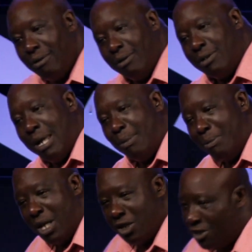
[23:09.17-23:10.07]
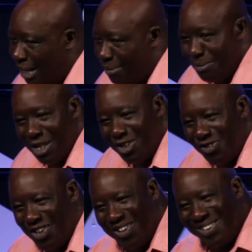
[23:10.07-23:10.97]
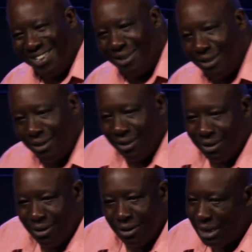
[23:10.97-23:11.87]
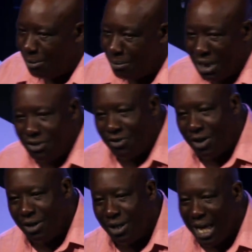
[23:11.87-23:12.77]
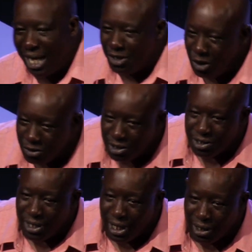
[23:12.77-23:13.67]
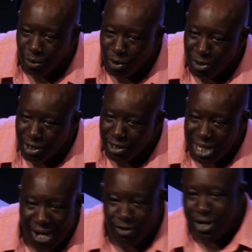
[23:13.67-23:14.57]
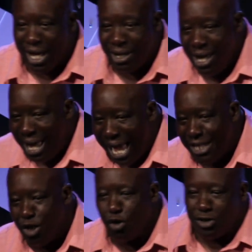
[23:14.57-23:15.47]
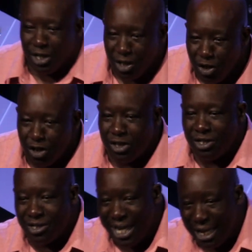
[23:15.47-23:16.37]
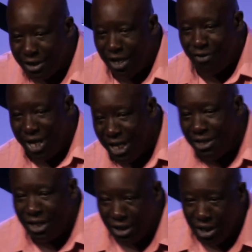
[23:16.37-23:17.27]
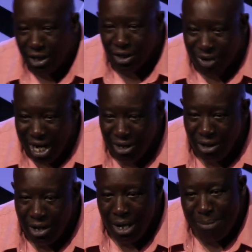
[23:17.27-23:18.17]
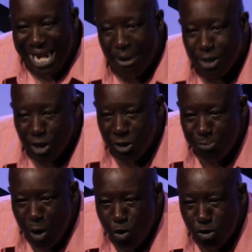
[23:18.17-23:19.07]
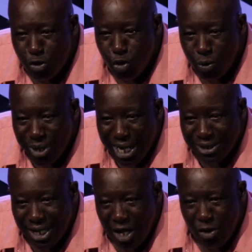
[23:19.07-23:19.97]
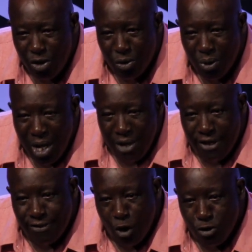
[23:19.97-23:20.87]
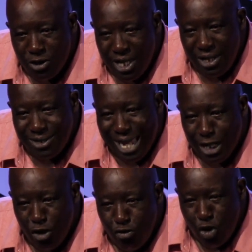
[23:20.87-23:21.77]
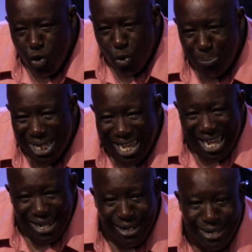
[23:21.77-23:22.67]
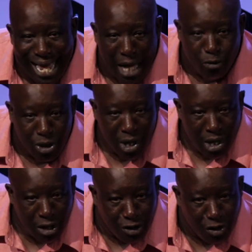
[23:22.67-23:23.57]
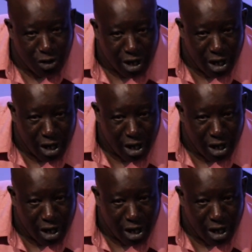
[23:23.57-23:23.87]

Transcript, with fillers: It's not my mother's, it's not my mother's fault. Not my mother's fault. I chose to stay in the wilderness after that. I chose to get hooked and stay out there for 18 years, right? But I was exposed to it when I tell you that those things that you do will be handed down to the.